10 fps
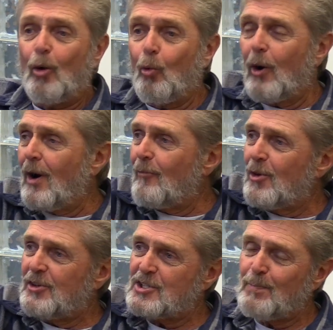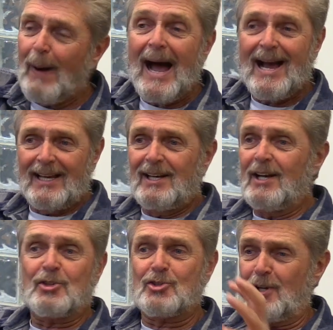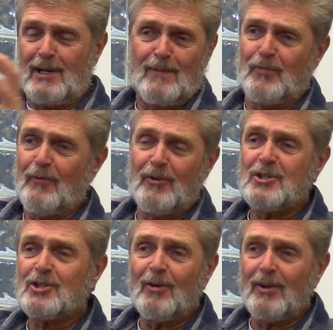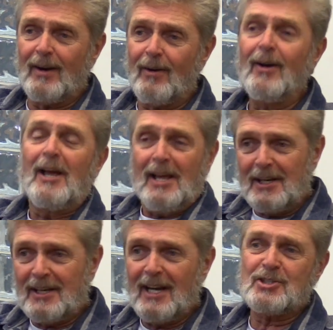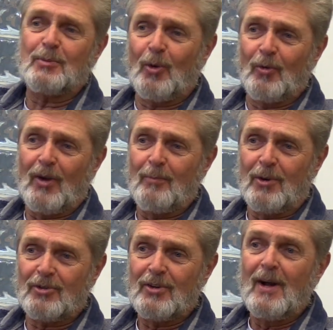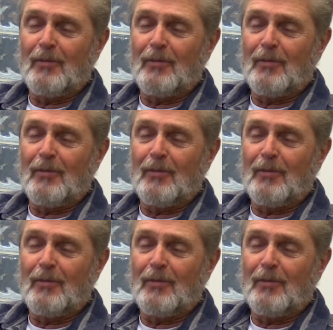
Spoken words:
Wherever this pocket is, if the fish are there in catchable numbers,